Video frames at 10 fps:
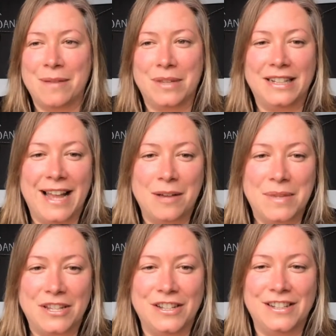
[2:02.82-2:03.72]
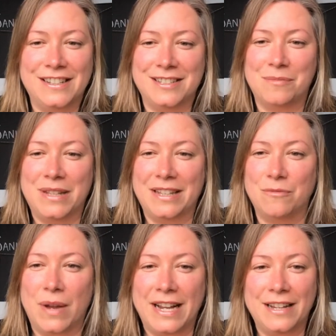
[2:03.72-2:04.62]
rambling now because
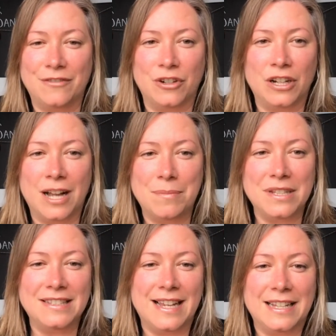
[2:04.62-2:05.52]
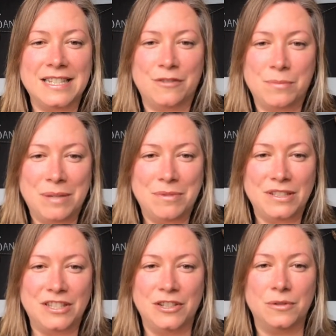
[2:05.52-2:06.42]
I'm waiting for a couple of seconds for
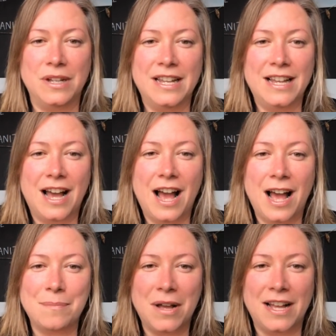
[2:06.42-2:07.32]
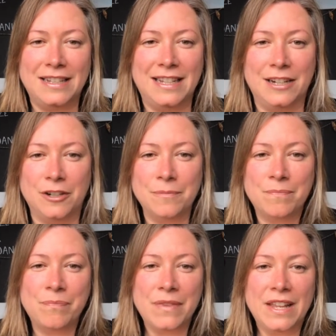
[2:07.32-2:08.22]
people to hop on here.
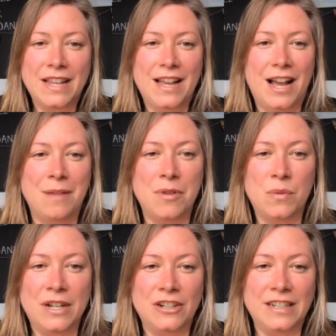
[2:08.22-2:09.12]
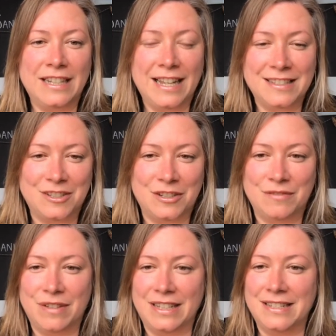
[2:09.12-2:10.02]
But we are going to get
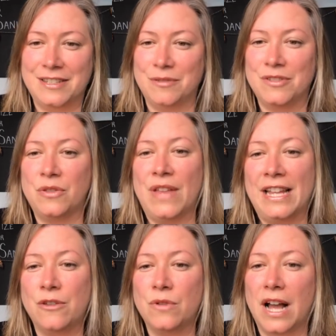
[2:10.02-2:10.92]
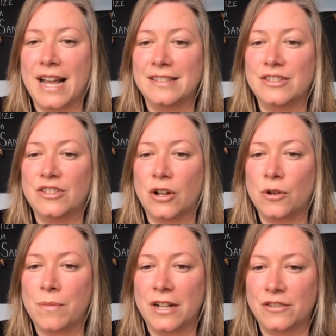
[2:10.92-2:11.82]
started really soon. So thank you guys
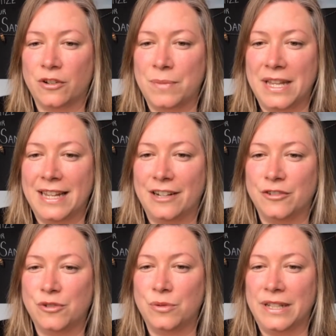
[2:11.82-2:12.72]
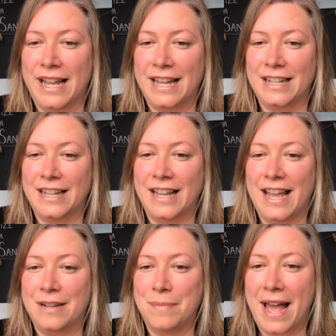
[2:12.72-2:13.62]
so much for being here, Juliana
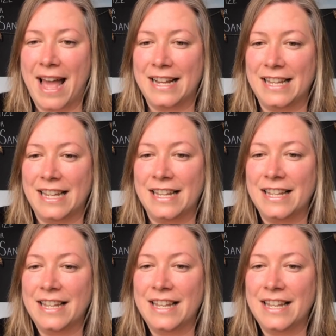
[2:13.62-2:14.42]
and Patty,